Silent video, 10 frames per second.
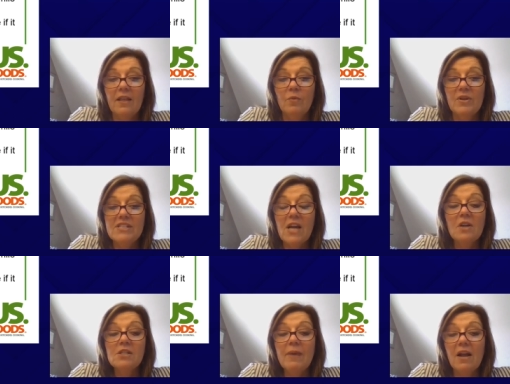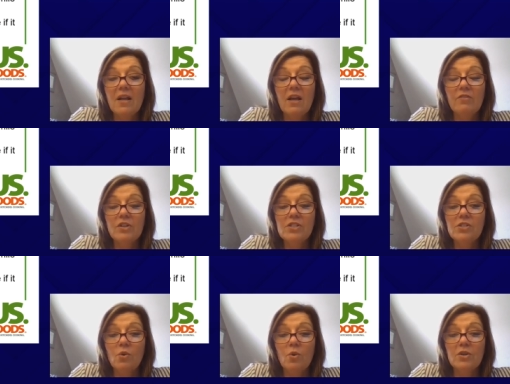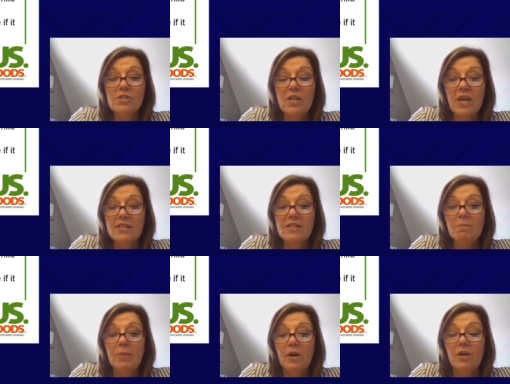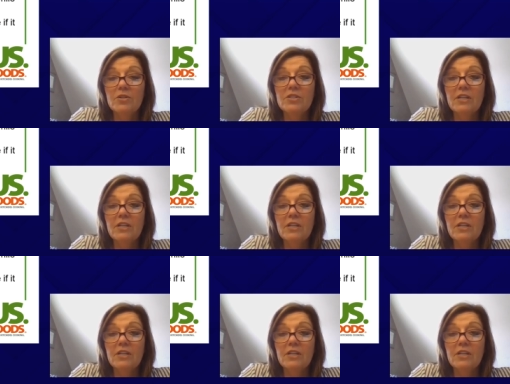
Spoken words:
We talked about covering sores, cuts, and burns.